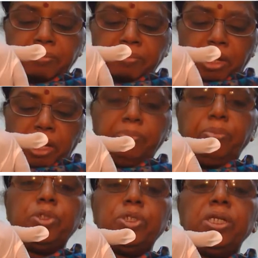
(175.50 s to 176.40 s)
and
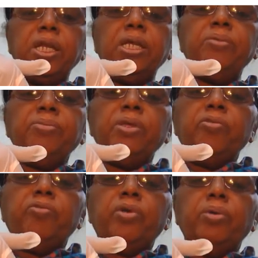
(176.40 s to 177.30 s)
posteriorly
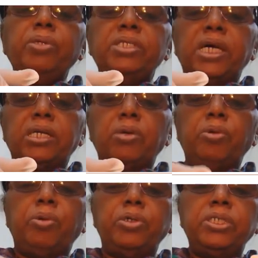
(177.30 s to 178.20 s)
from the sacral
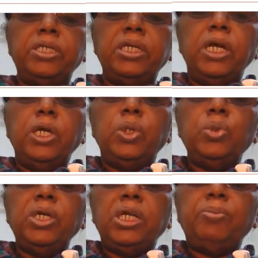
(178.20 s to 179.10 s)
promontory to
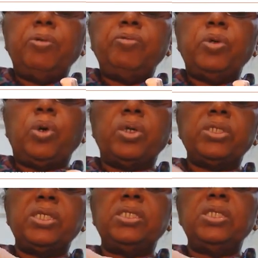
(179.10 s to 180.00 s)
the tip of the
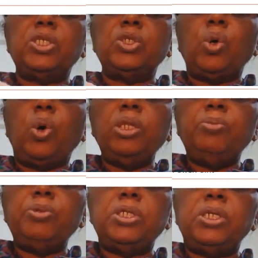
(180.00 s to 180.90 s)
coccyx, this is all the
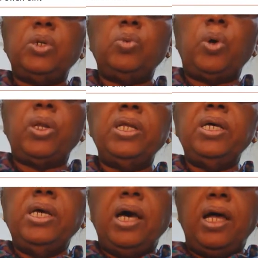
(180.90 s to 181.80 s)
posterior wall
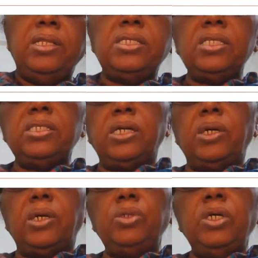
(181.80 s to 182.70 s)
and this is
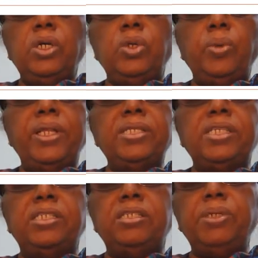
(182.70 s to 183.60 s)
around 12
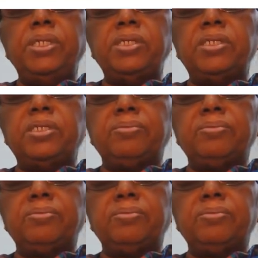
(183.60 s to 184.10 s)
centimeters.